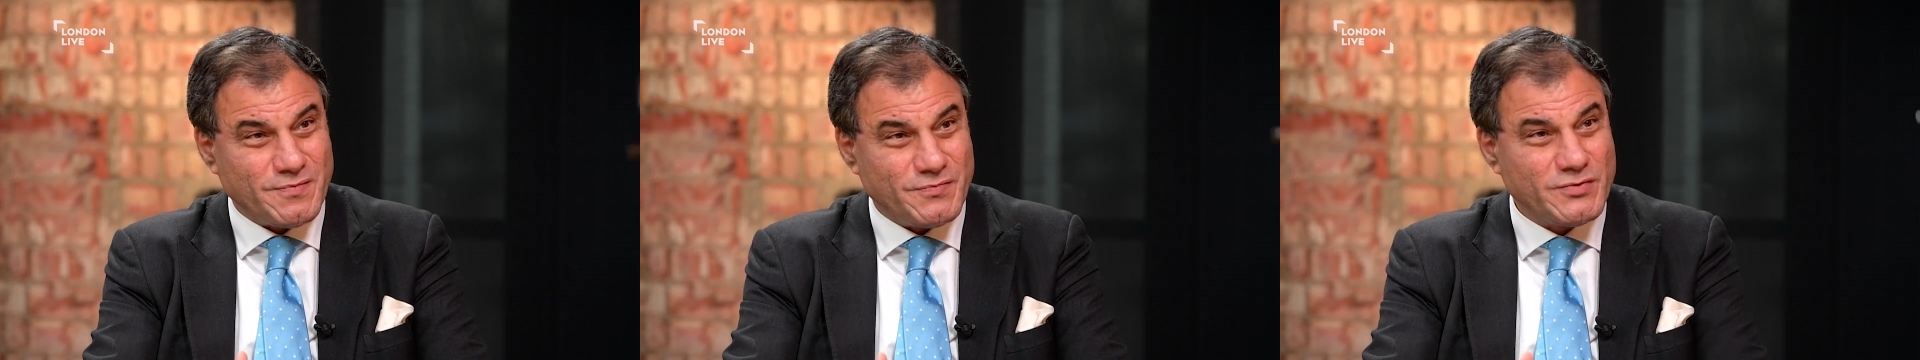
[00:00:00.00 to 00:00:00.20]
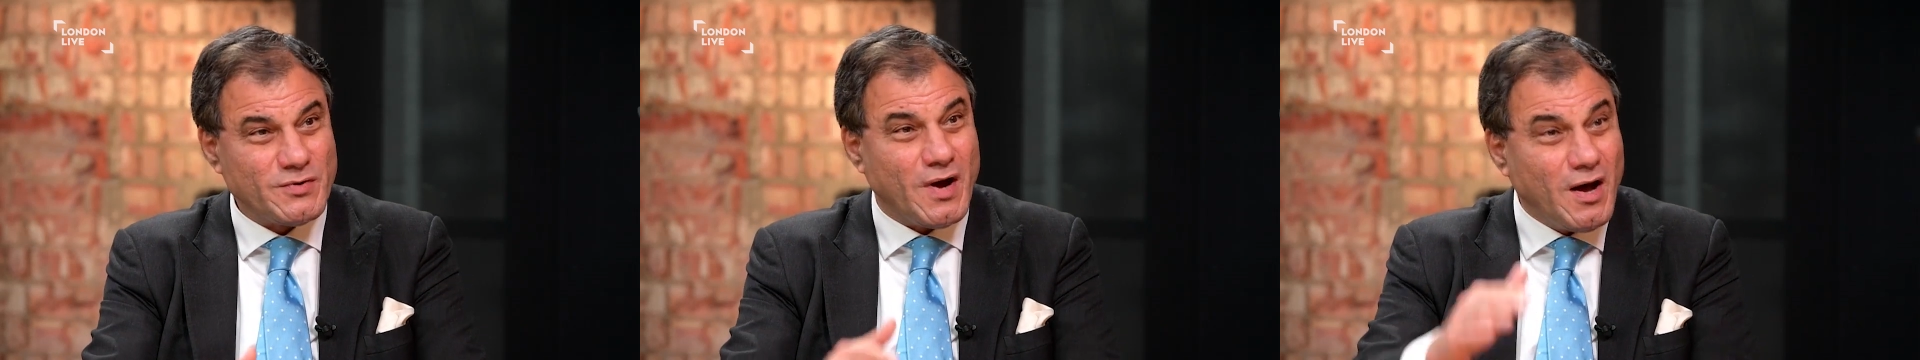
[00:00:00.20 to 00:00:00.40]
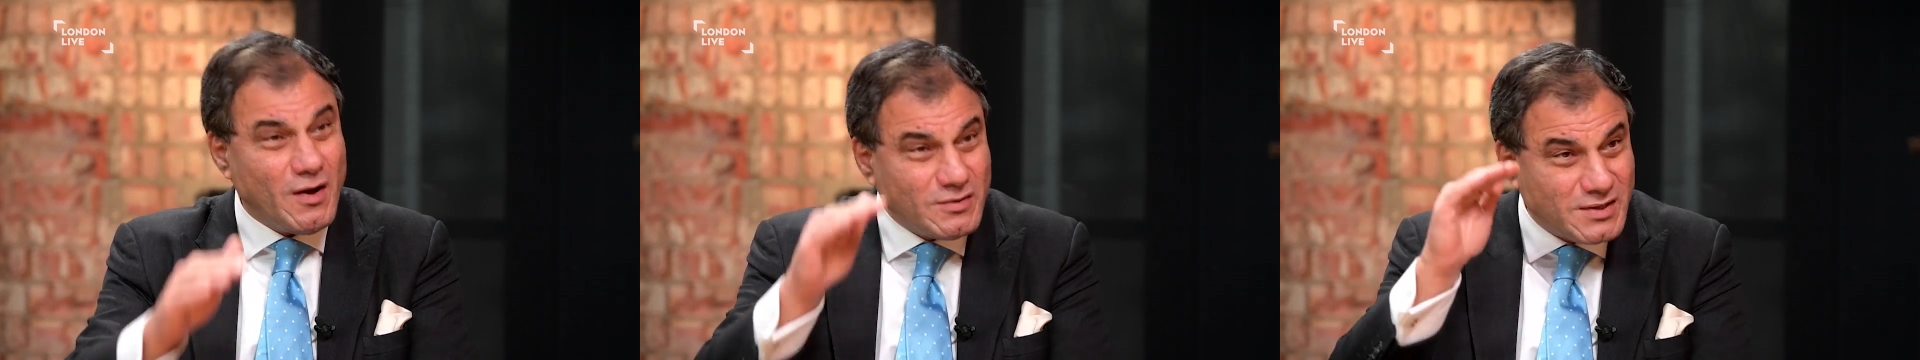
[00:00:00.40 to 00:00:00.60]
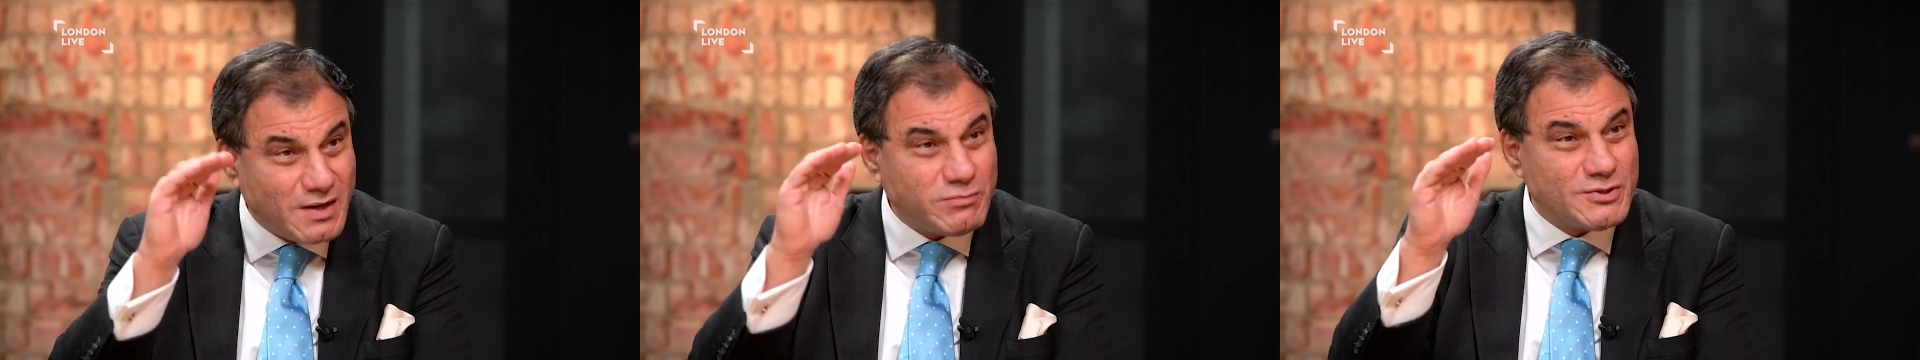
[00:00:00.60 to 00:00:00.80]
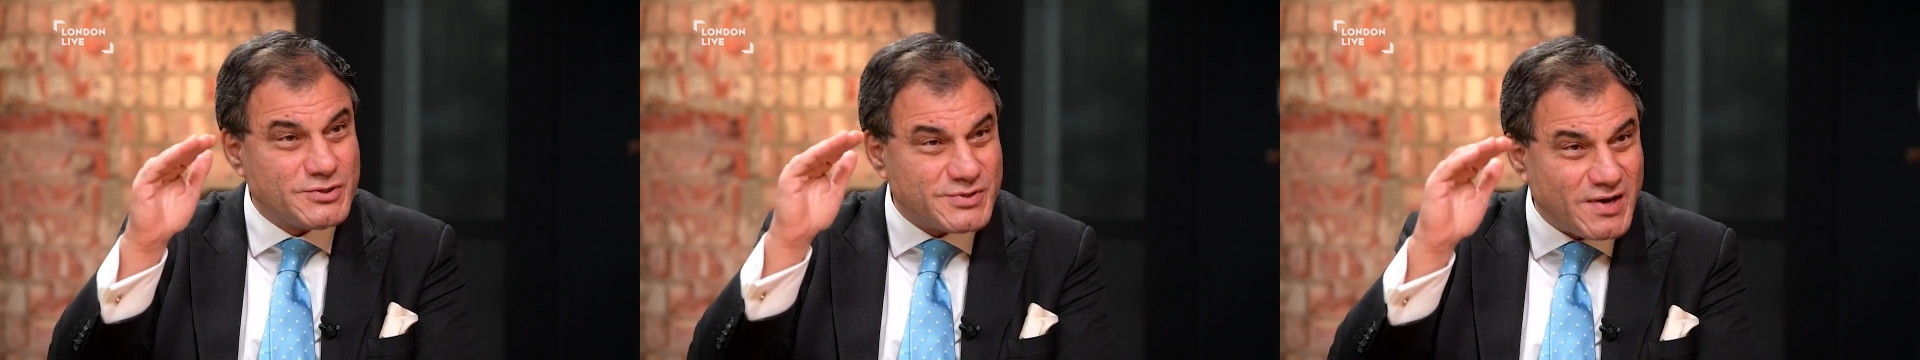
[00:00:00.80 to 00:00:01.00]
So our
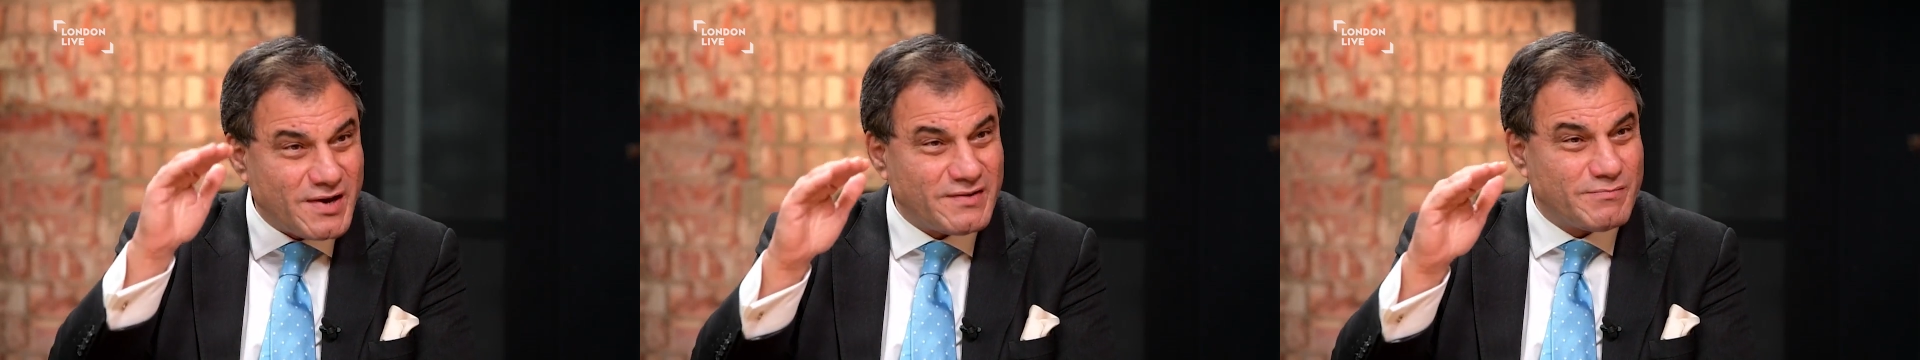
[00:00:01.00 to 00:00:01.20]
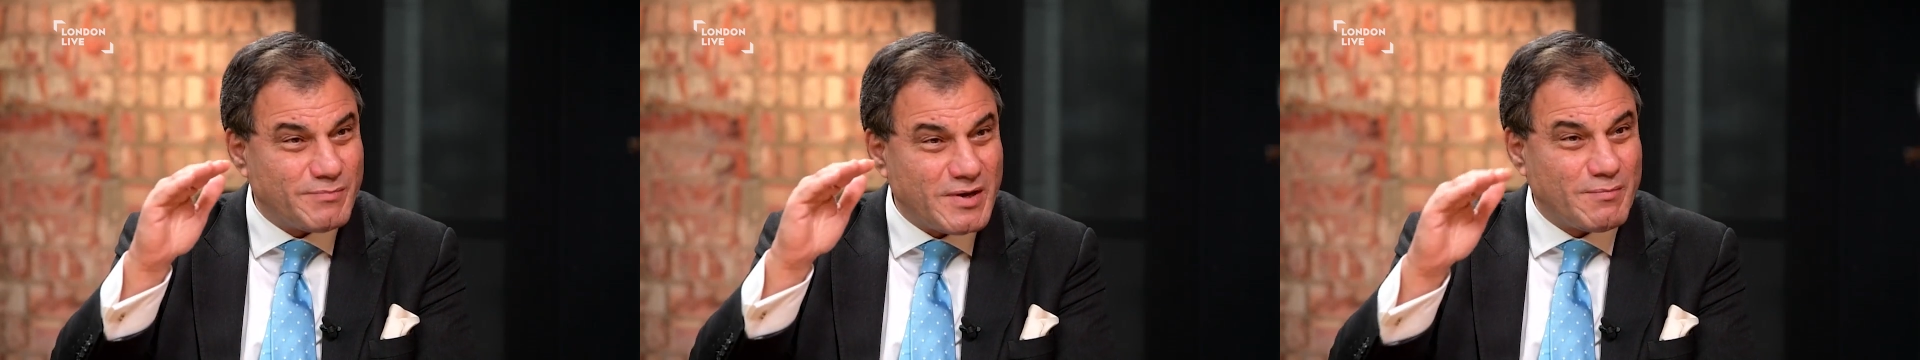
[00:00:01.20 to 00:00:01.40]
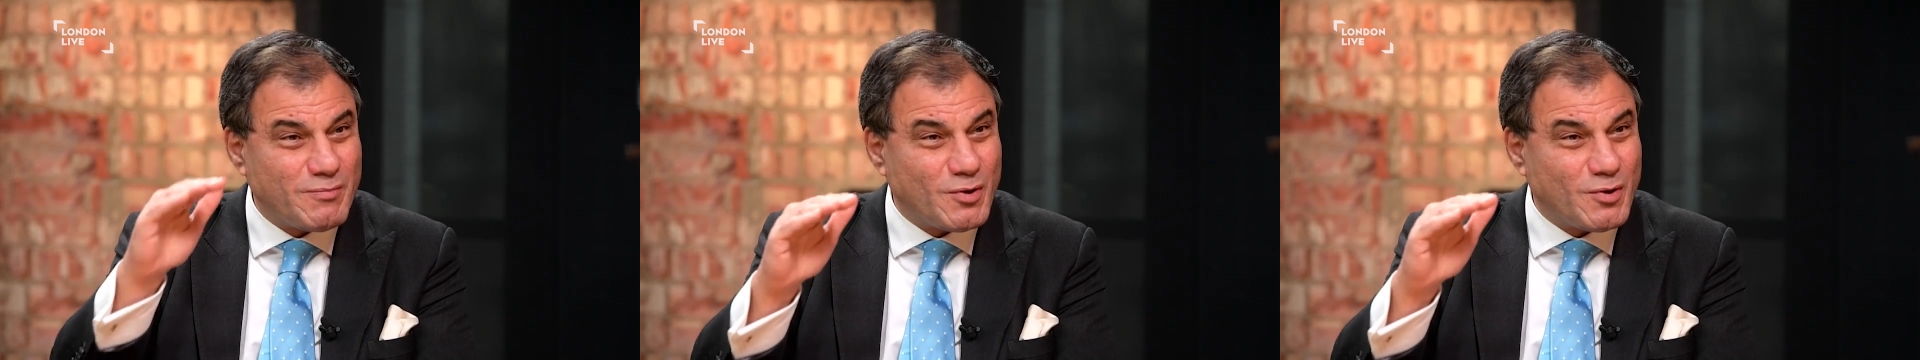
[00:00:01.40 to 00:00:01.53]
double-sized big